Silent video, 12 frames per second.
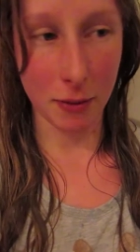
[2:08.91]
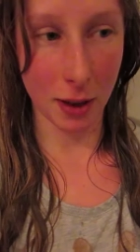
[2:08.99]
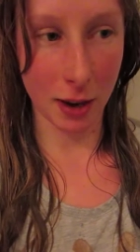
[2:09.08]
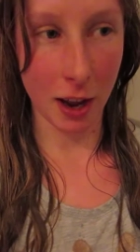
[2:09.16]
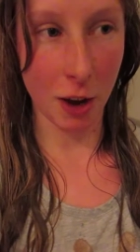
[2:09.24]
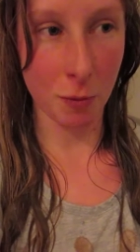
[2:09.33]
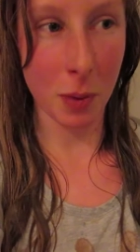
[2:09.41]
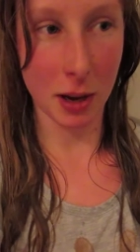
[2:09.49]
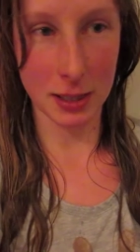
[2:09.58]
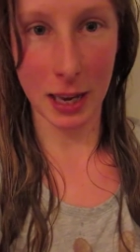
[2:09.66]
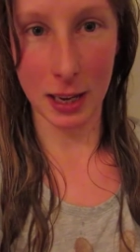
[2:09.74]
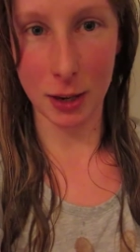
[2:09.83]
and I have
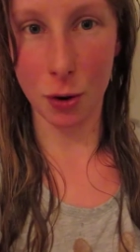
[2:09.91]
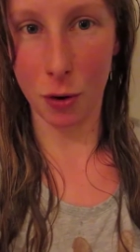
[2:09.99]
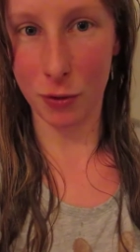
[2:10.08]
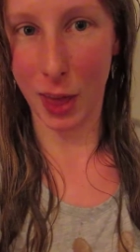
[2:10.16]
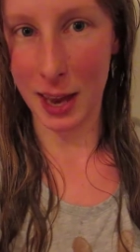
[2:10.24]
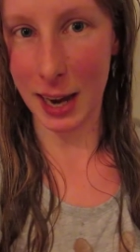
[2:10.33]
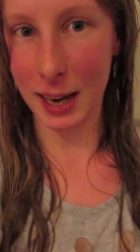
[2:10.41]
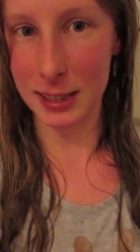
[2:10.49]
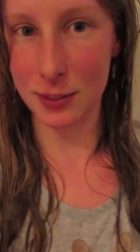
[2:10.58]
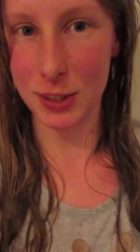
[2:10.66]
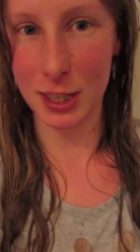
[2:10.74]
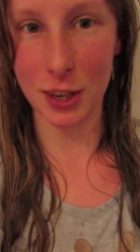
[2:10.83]
partaken of that
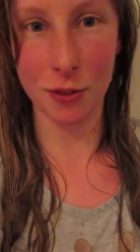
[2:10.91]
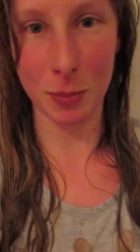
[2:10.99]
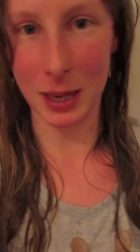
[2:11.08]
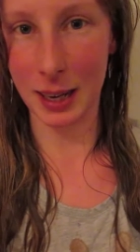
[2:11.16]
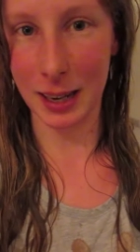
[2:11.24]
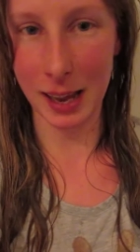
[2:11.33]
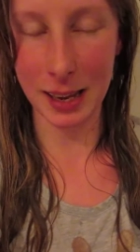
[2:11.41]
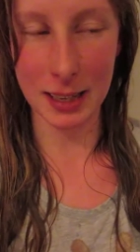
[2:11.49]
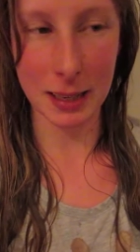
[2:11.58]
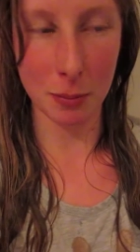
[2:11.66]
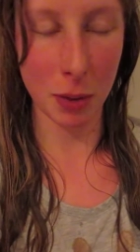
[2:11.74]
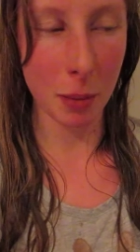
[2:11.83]
activity of being naked
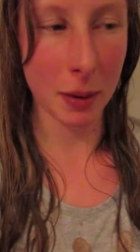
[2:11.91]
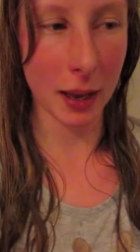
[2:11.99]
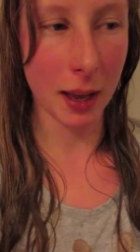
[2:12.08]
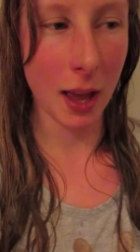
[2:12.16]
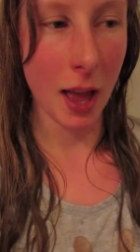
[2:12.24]
in public.